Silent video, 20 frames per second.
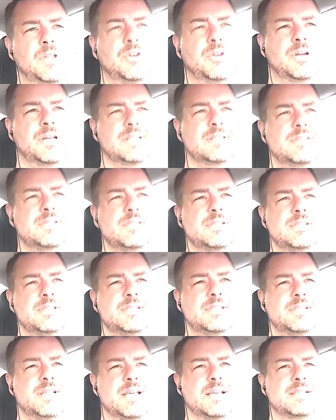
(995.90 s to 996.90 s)
your
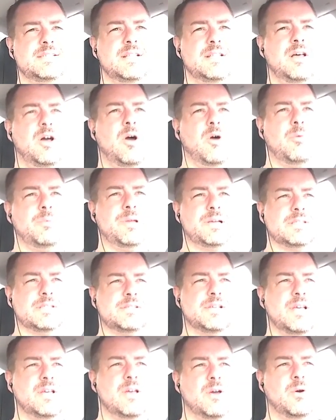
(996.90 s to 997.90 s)
insulin stays low,
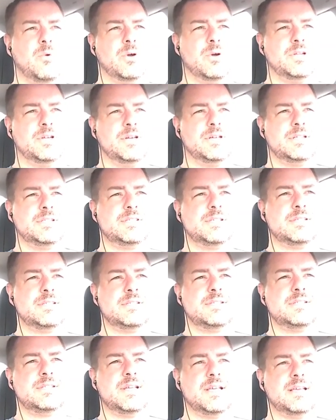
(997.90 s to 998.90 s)
because when your
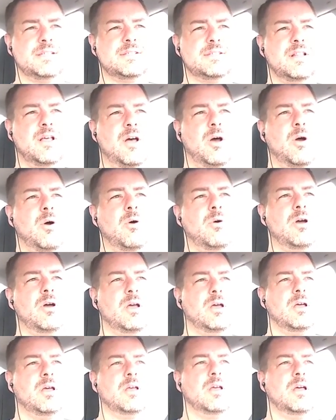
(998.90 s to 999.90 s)
insulin stays low,
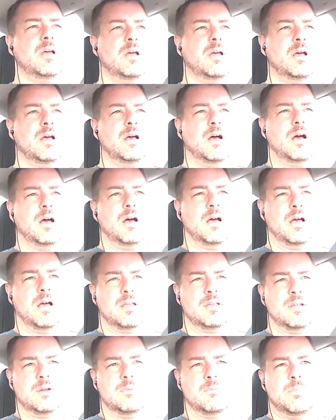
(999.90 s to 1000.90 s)

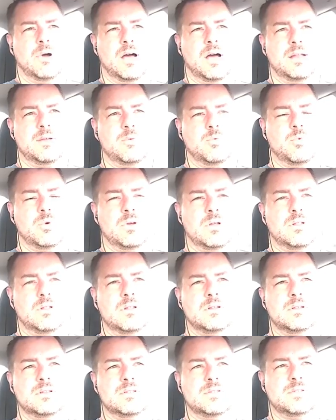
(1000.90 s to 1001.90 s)
your body
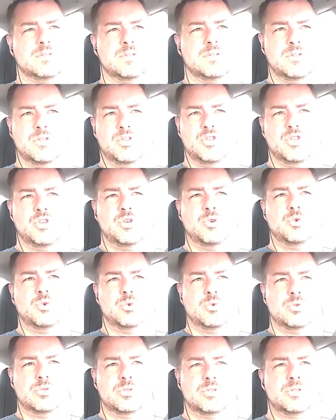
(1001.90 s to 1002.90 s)
will
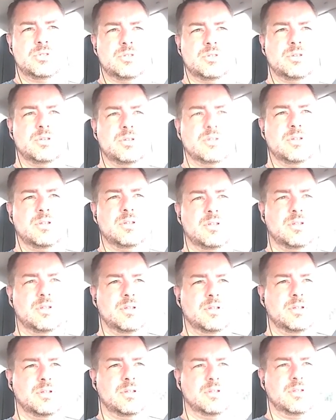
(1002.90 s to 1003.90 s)
use
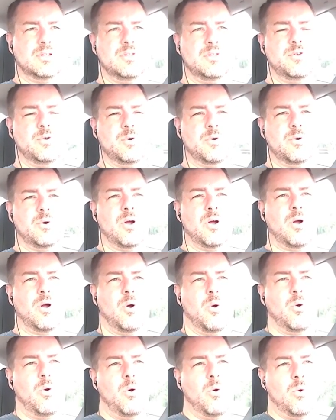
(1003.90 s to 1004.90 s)
your
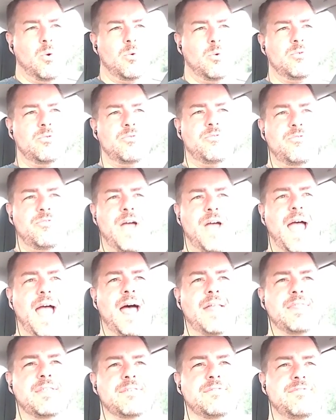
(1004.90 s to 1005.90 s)
own
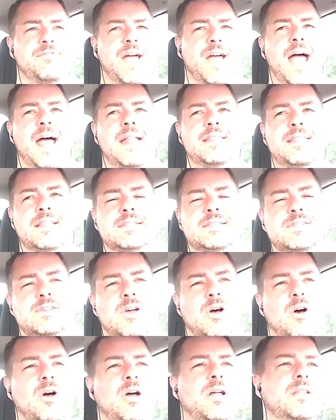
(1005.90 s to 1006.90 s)
fat, the fat that's
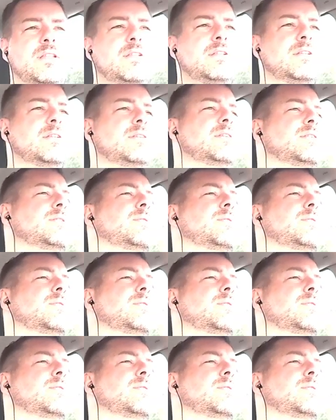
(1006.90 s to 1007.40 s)
on